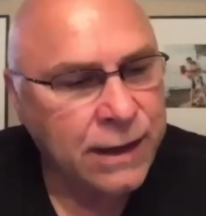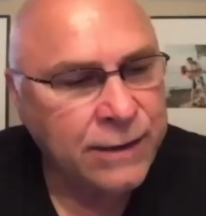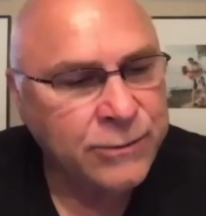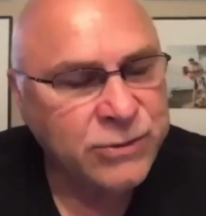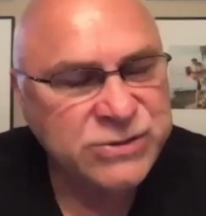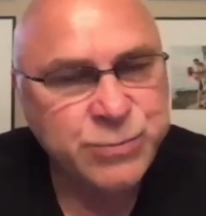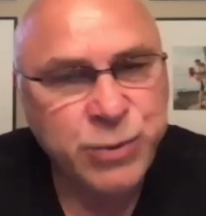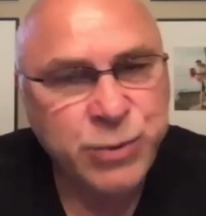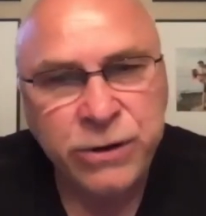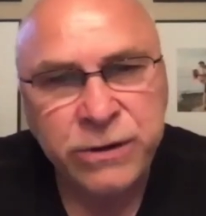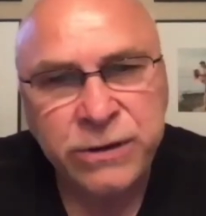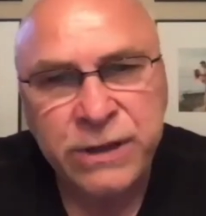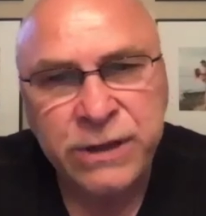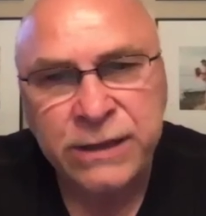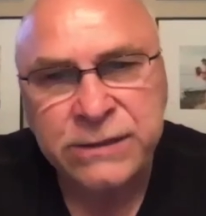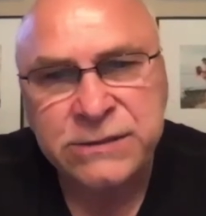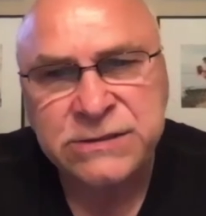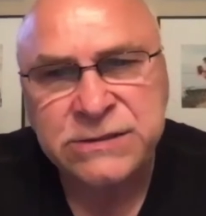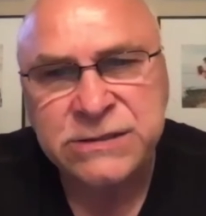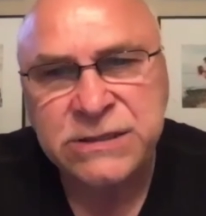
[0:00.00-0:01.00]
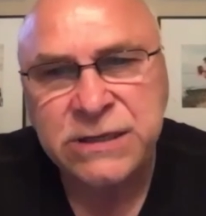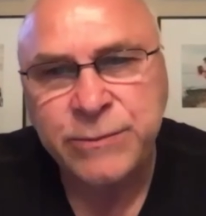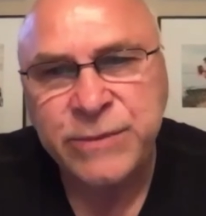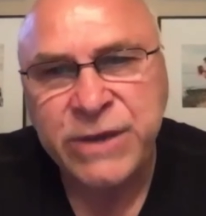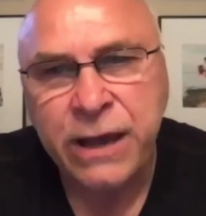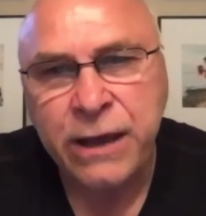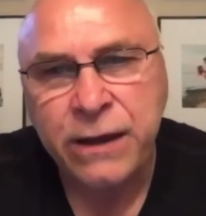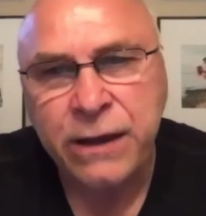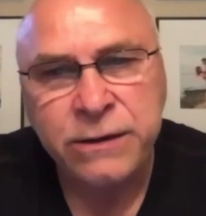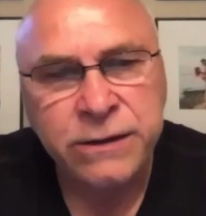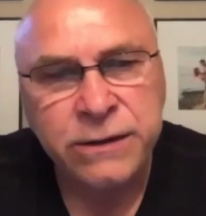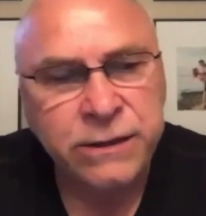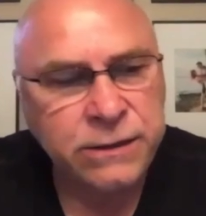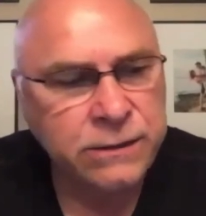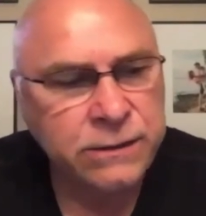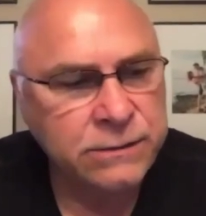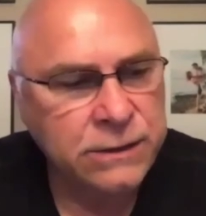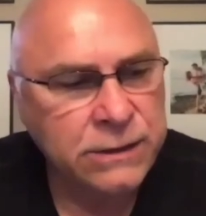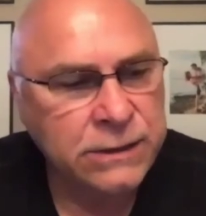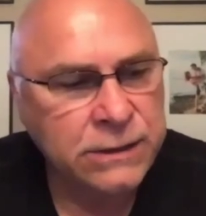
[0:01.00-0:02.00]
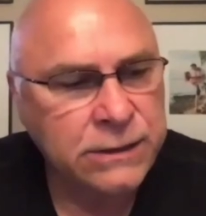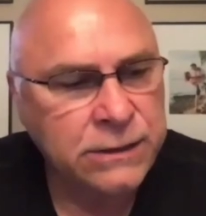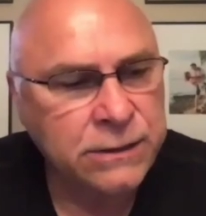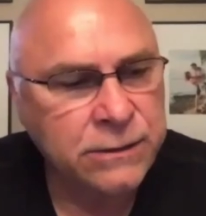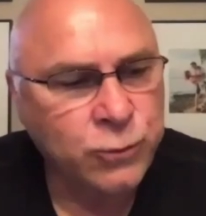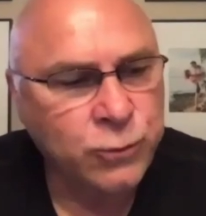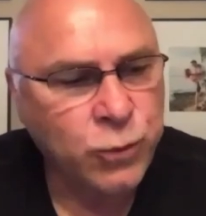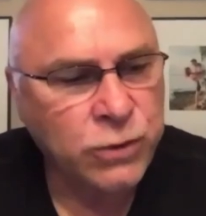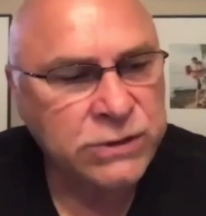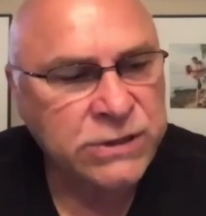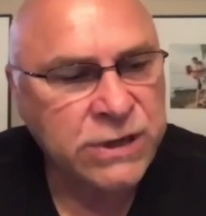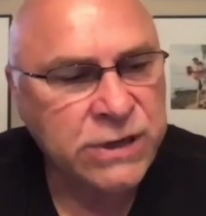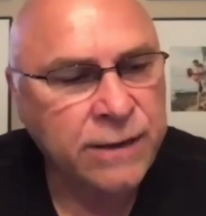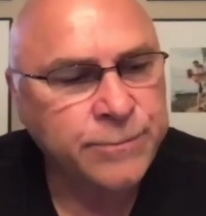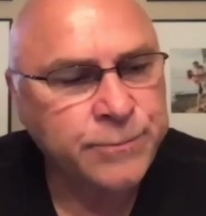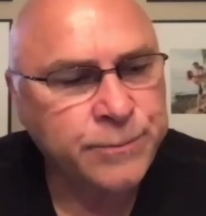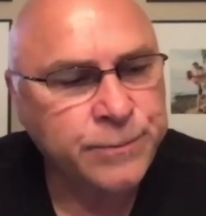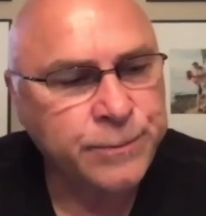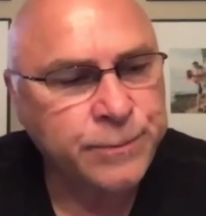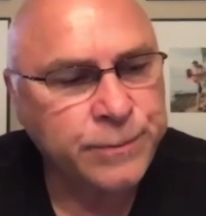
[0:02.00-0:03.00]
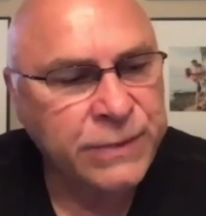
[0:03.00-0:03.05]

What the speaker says: was part of that Team Canada World Cup